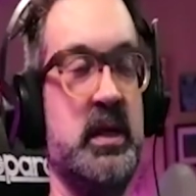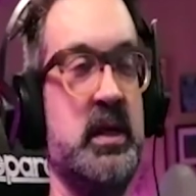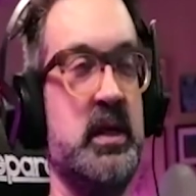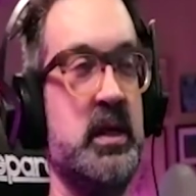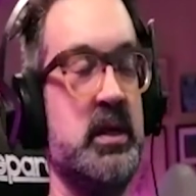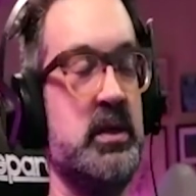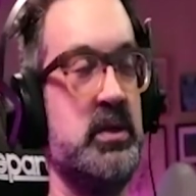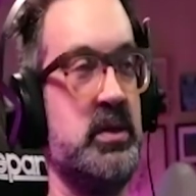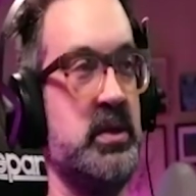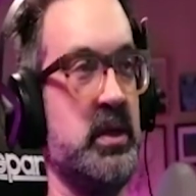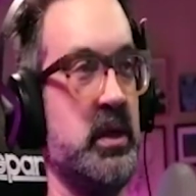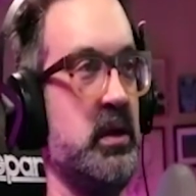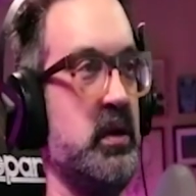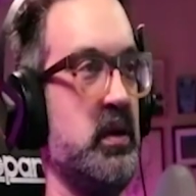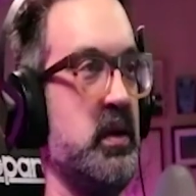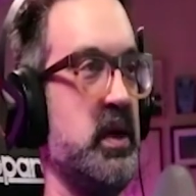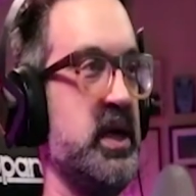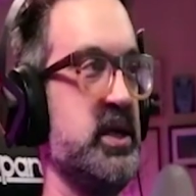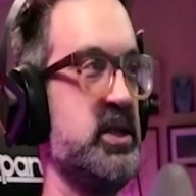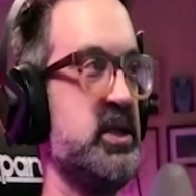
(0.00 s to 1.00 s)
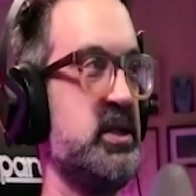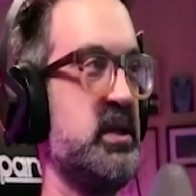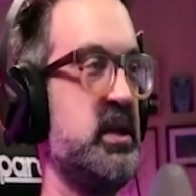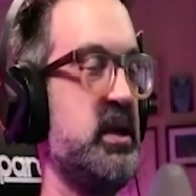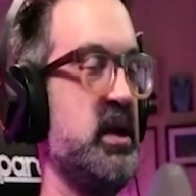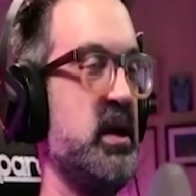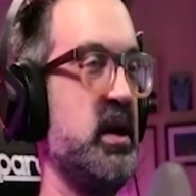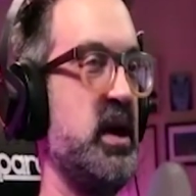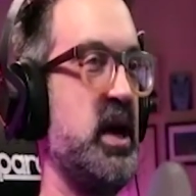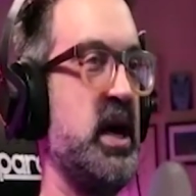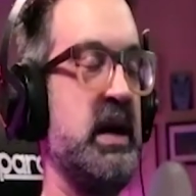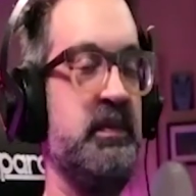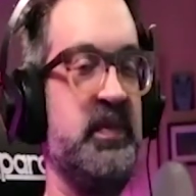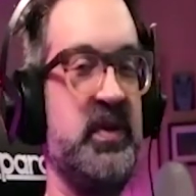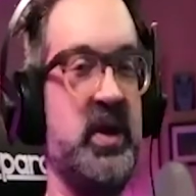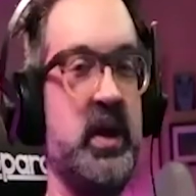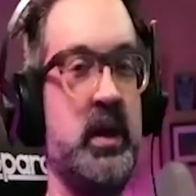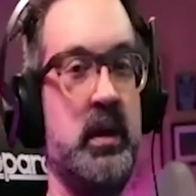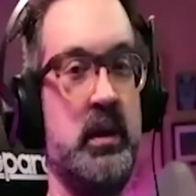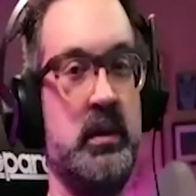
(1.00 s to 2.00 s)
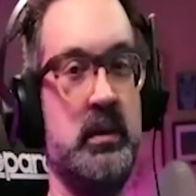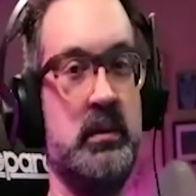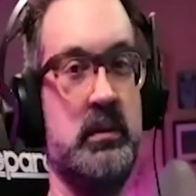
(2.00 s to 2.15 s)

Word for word: So I just hopped on